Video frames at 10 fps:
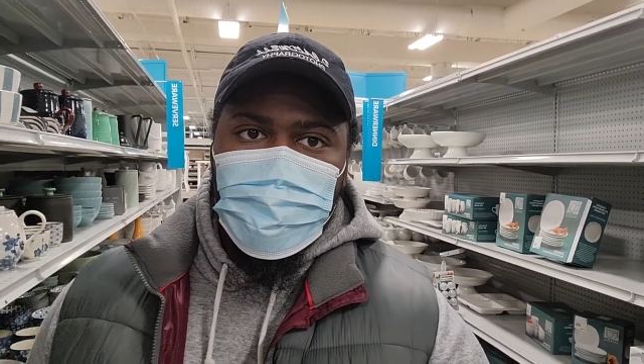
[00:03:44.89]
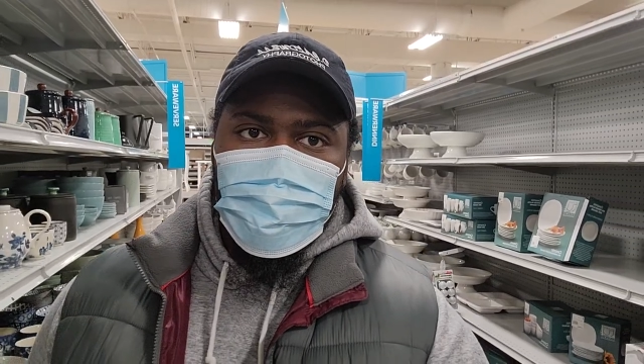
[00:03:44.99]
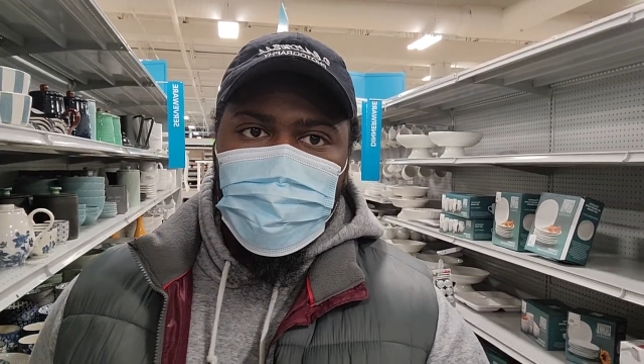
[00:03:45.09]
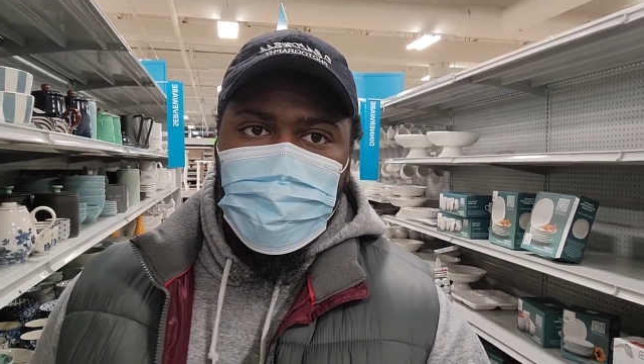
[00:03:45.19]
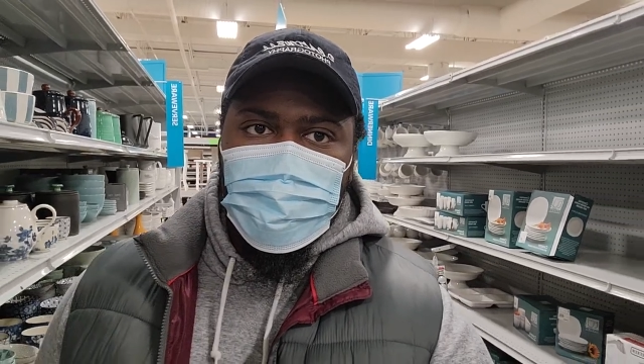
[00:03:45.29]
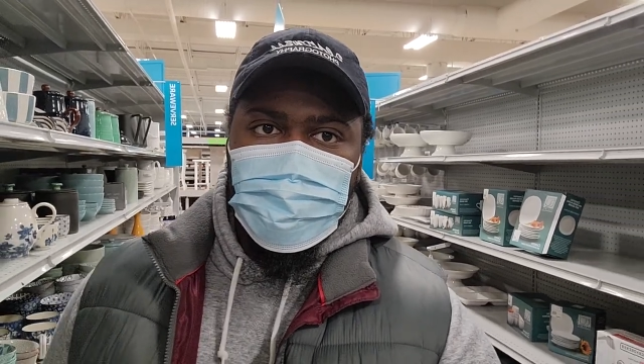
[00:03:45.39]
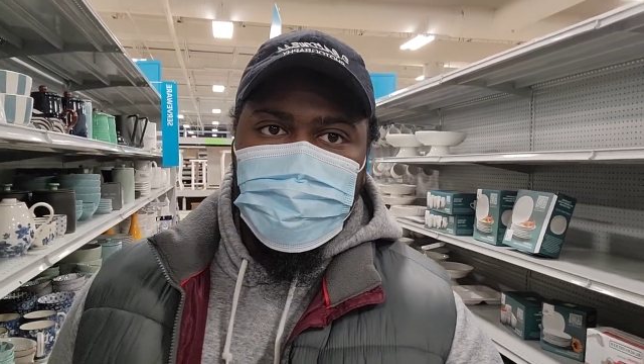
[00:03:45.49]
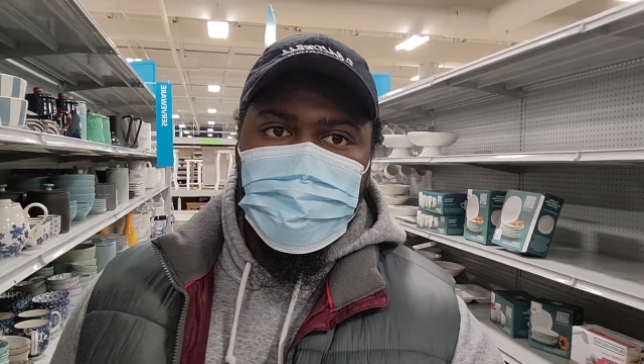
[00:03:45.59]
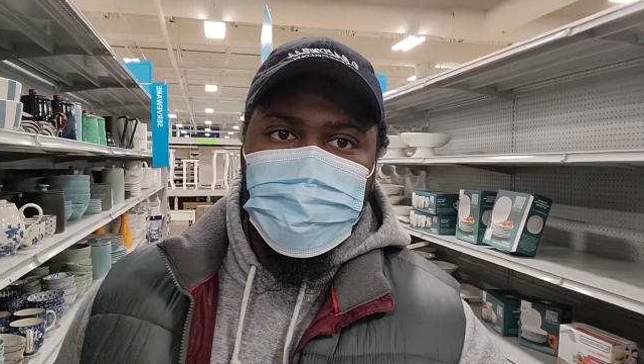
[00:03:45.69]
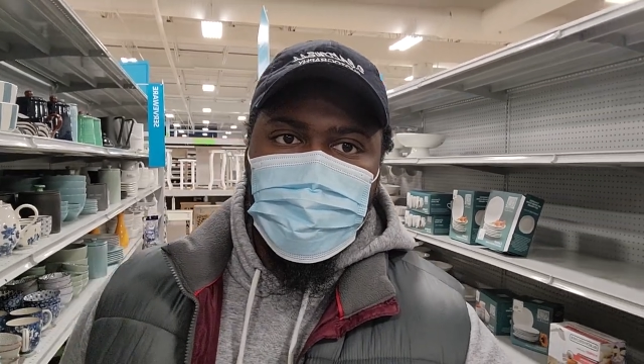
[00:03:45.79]
Uh, it
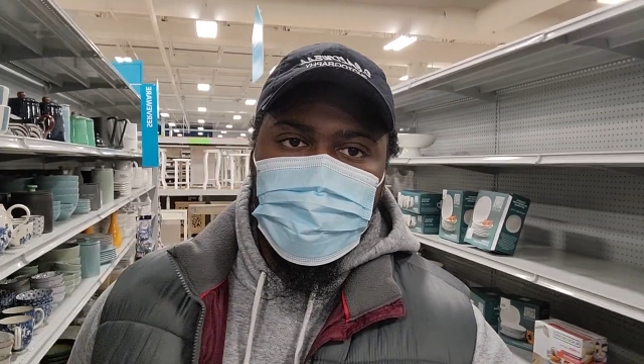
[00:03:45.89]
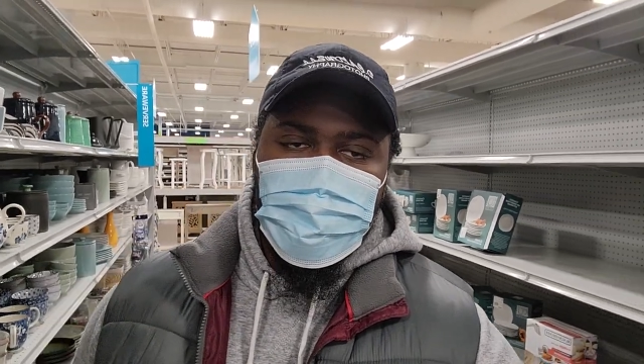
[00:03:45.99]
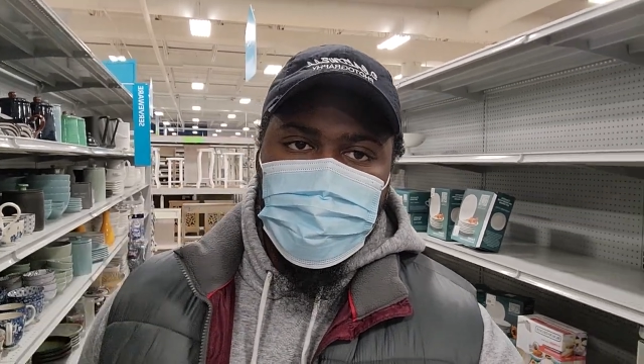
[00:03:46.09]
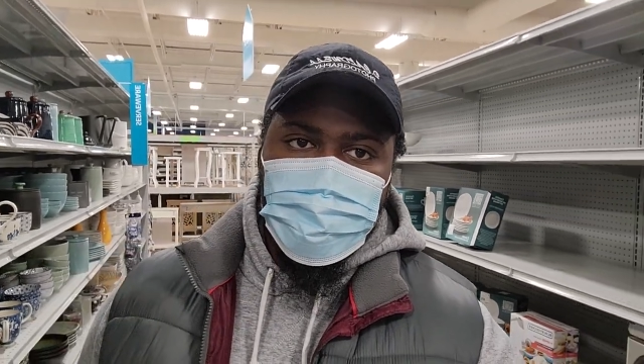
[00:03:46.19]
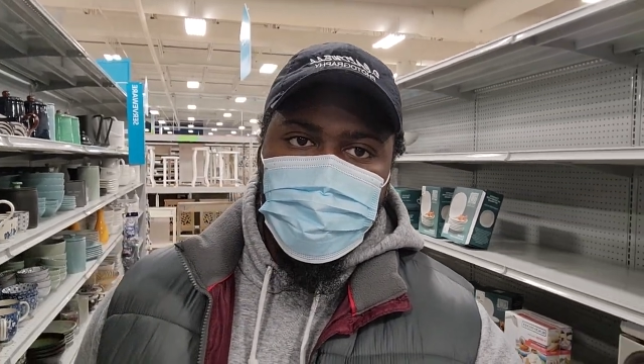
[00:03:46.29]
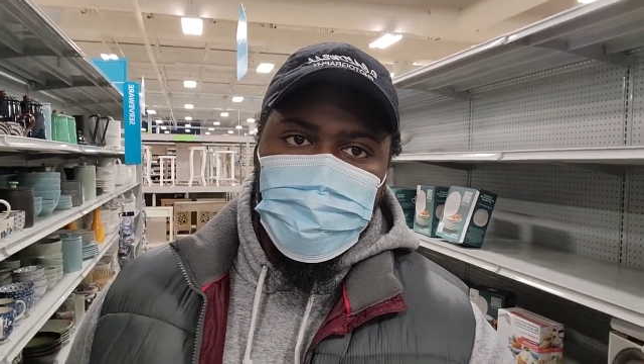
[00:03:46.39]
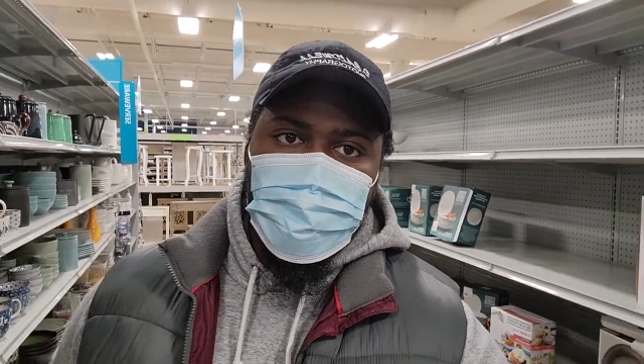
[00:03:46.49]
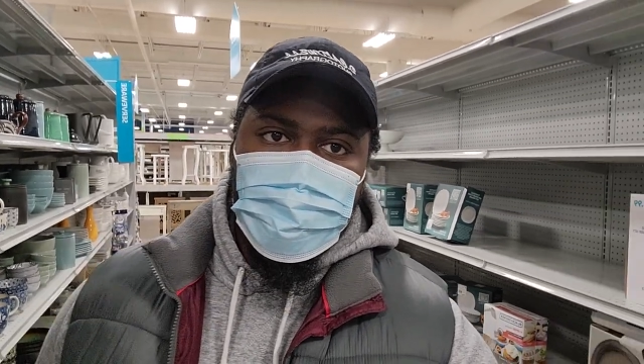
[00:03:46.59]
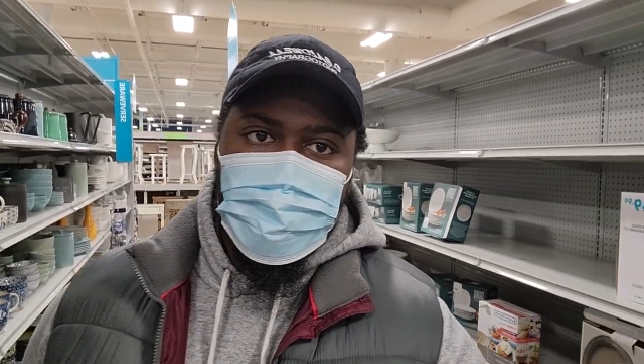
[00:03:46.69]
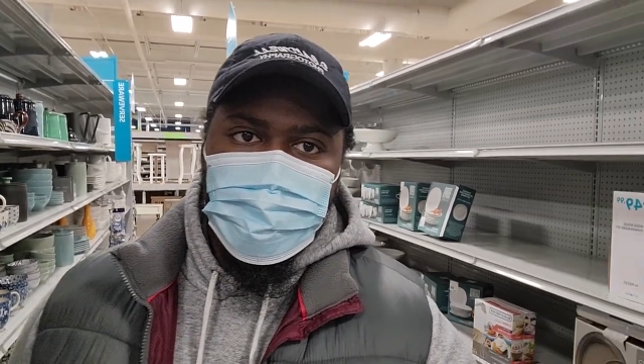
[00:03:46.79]
just feels like the
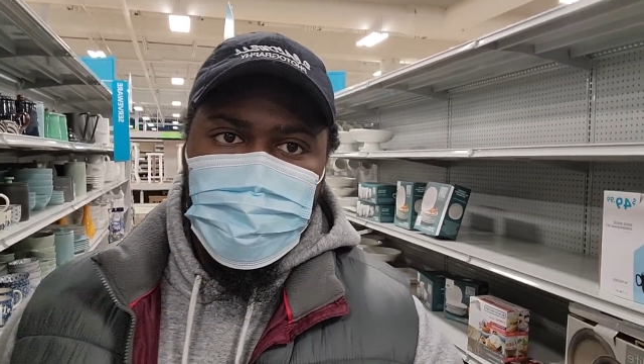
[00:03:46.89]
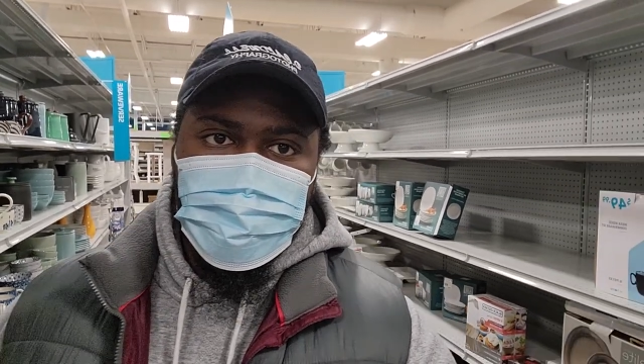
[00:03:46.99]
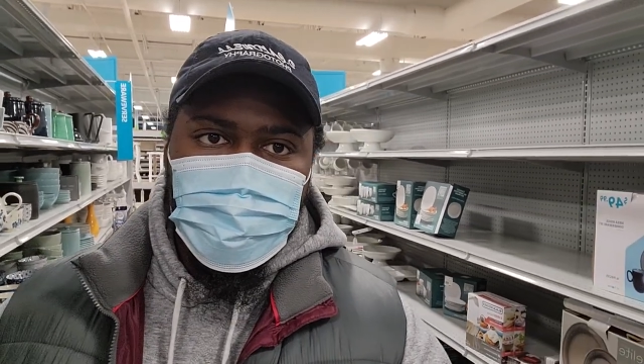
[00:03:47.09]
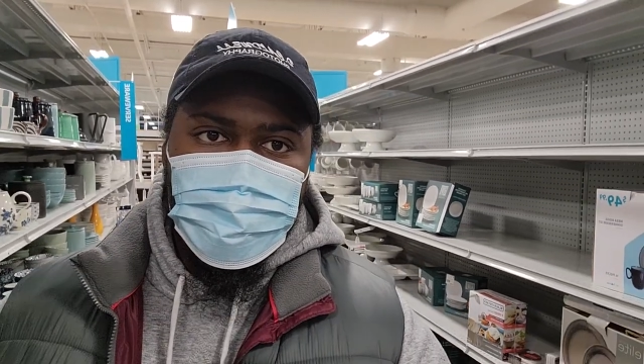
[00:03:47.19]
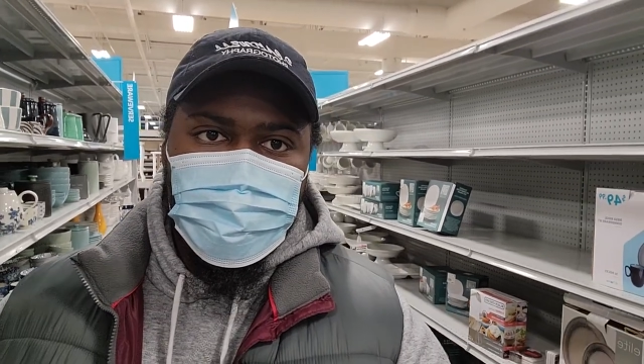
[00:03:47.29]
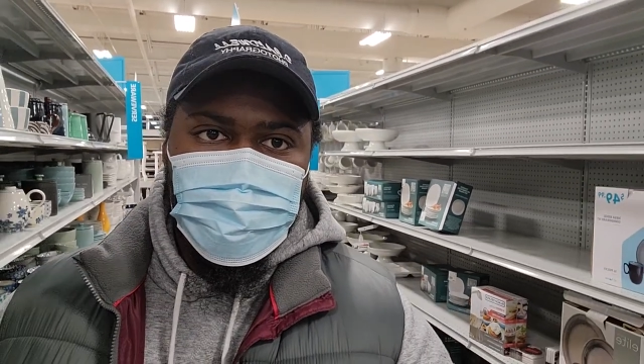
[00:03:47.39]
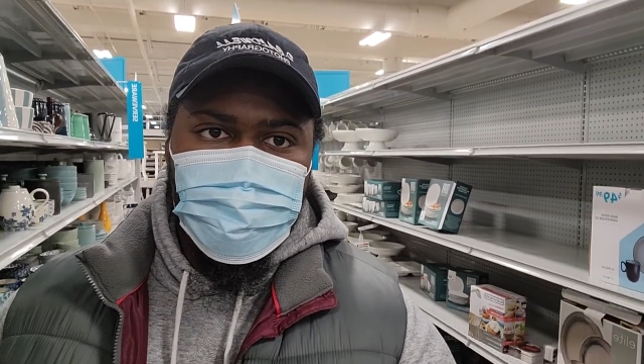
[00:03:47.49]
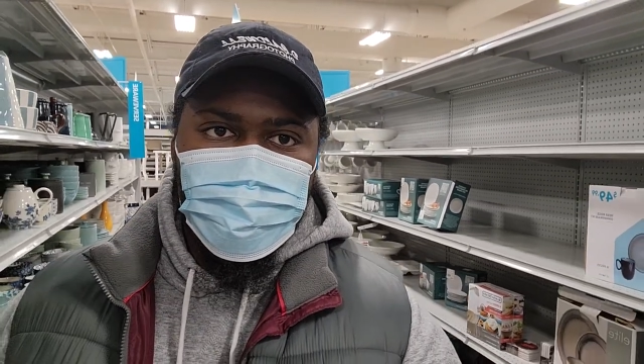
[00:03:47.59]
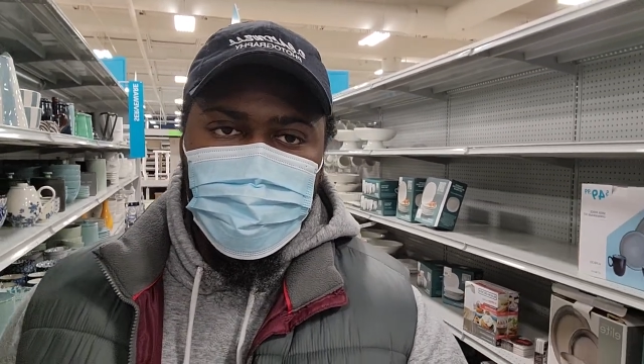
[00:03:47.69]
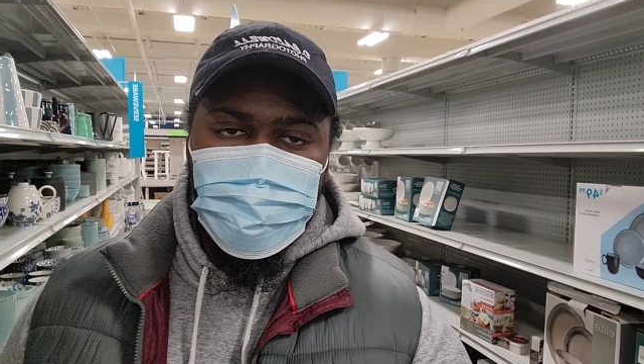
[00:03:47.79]
three that we bought
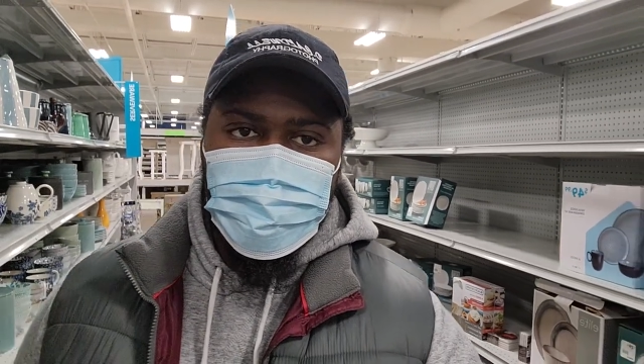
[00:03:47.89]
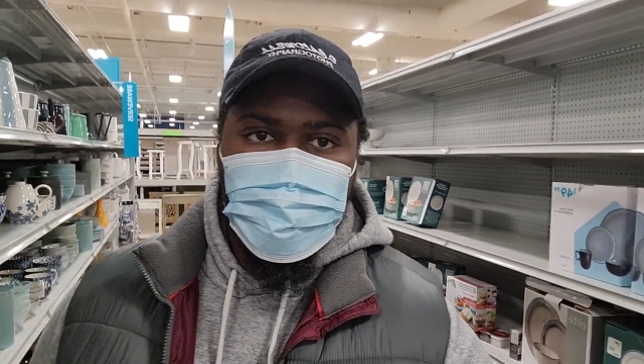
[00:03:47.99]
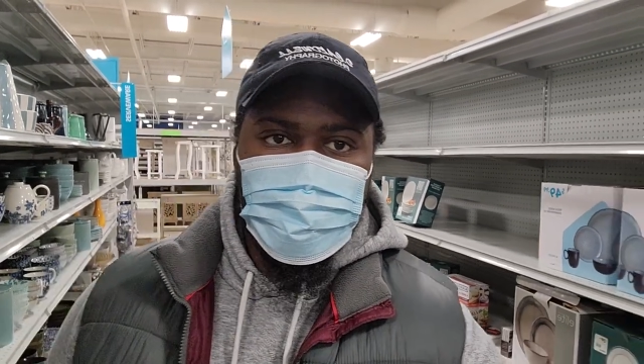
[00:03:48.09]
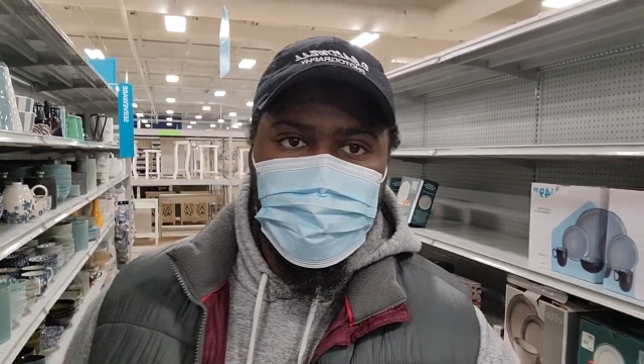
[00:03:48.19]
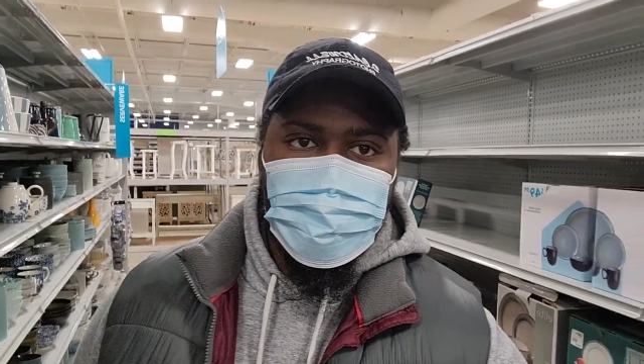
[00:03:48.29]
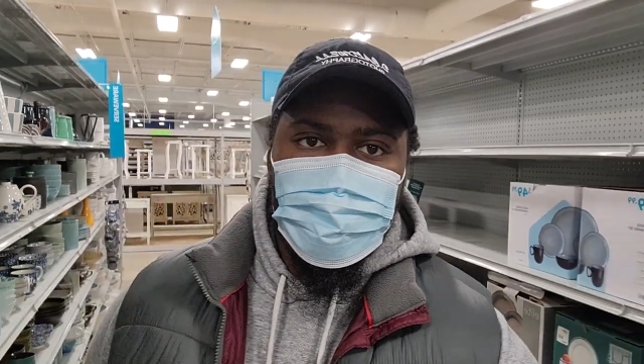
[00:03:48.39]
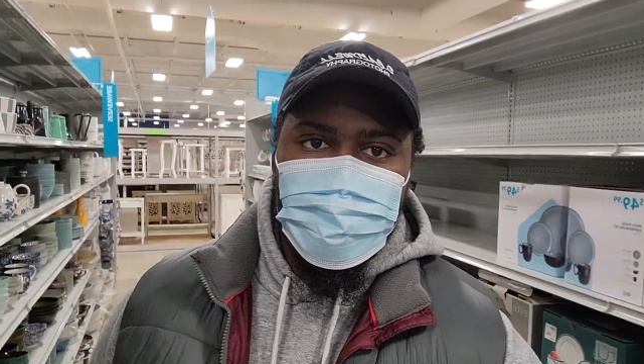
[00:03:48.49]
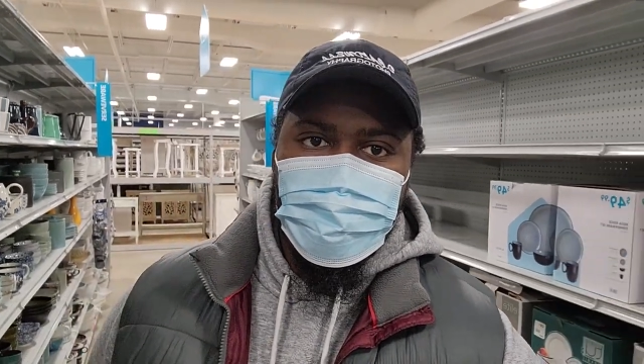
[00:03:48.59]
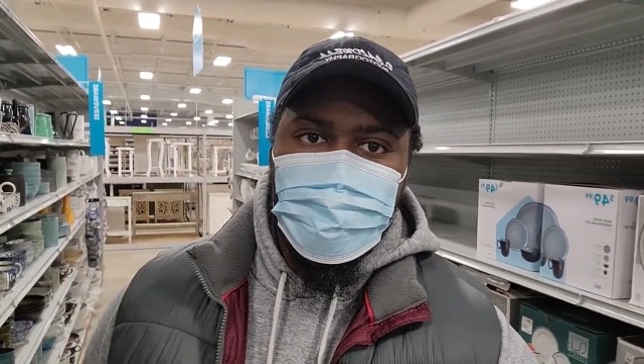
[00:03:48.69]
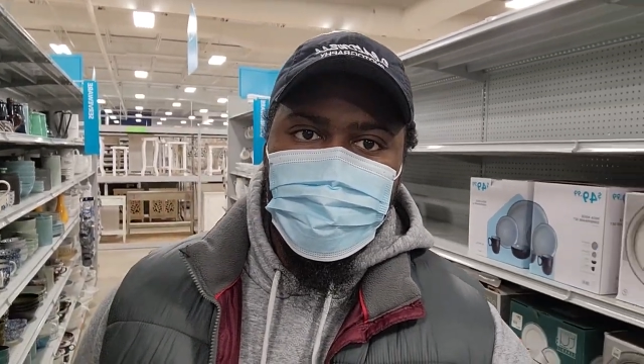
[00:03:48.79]
when we first started our
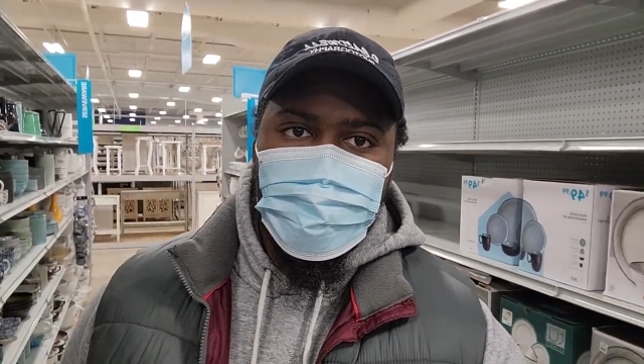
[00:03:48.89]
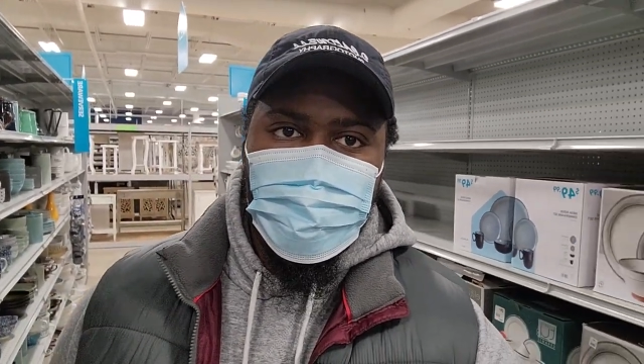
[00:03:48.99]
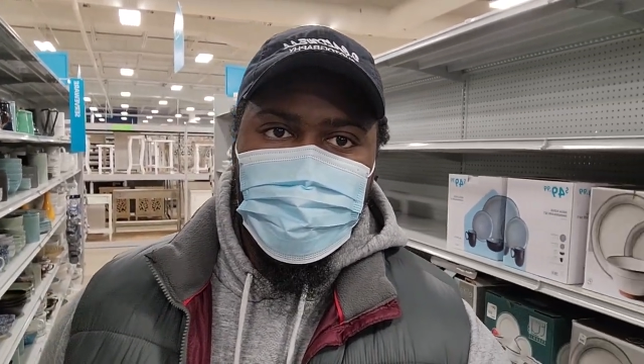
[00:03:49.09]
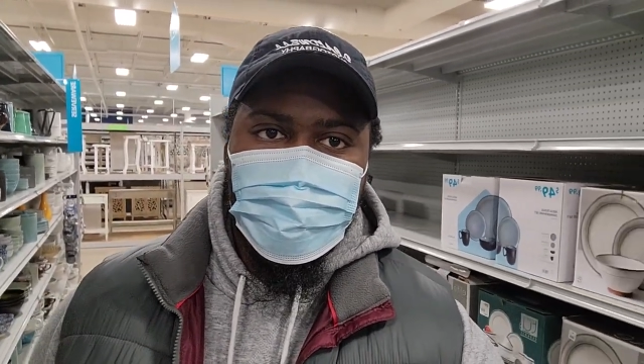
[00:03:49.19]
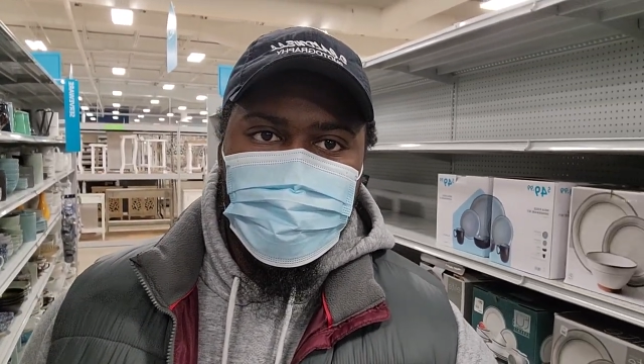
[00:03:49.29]
YouTube channel.